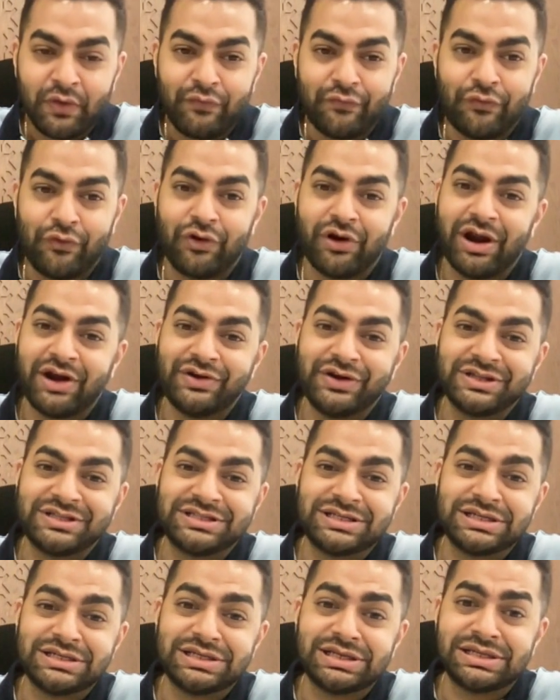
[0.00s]
400
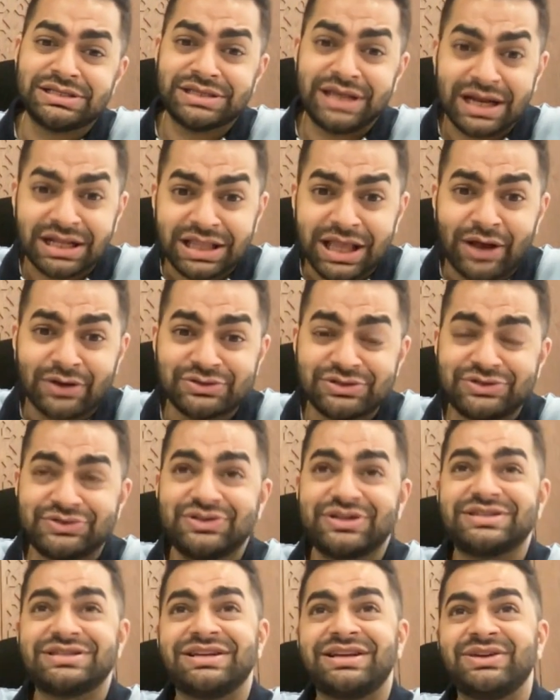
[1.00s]
cities, 8,000
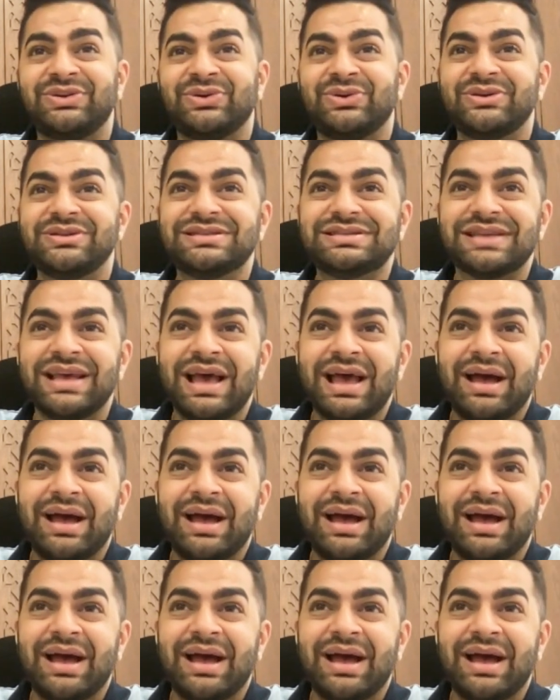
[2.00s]
retail doors.